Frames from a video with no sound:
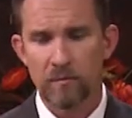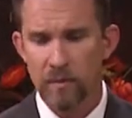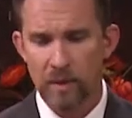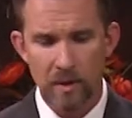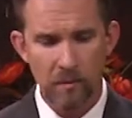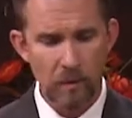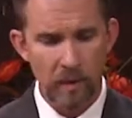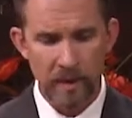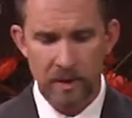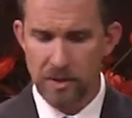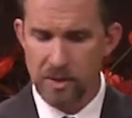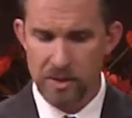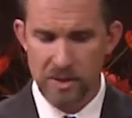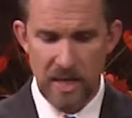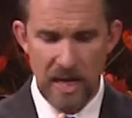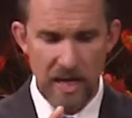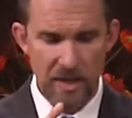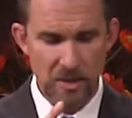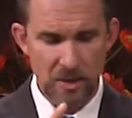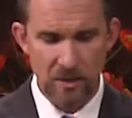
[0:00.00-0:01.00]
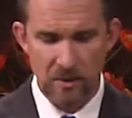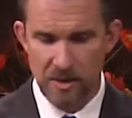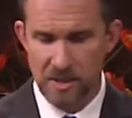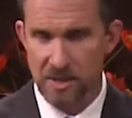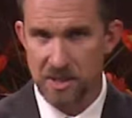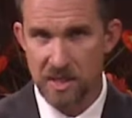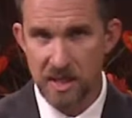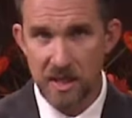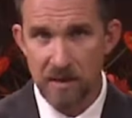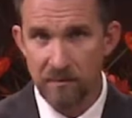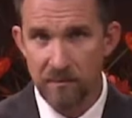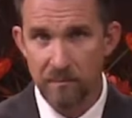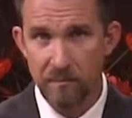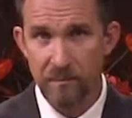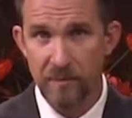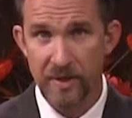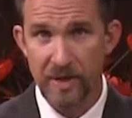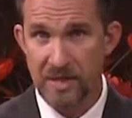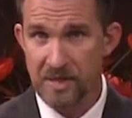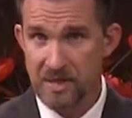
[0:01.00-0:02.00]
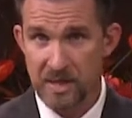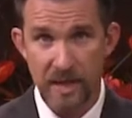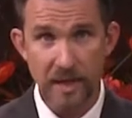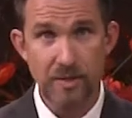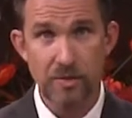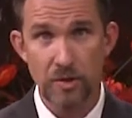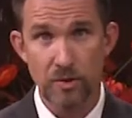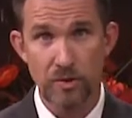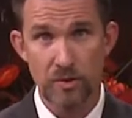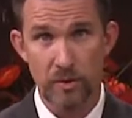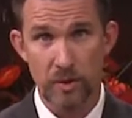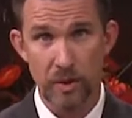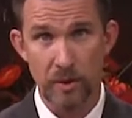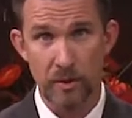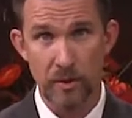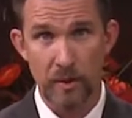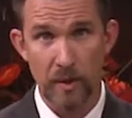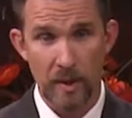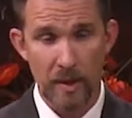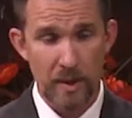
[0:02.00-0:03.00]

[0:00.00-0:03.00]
Friend, we just ask you to see if these things are true.